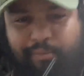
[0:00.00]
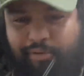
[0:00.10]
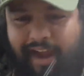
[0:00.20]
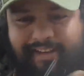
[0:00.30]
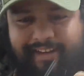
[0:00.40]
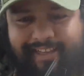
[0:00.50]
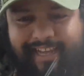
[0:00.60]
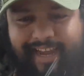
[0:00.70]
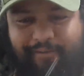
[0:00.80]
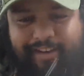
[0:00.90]

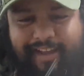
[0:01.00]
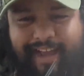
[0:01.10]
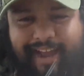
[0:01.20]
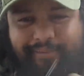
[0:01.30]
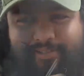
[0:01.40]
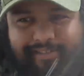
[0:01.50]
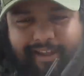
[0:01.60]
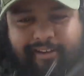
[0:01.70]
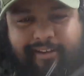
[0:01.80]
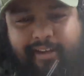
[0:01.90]
Practically every day I was
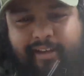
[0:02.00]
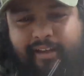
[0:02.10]
there.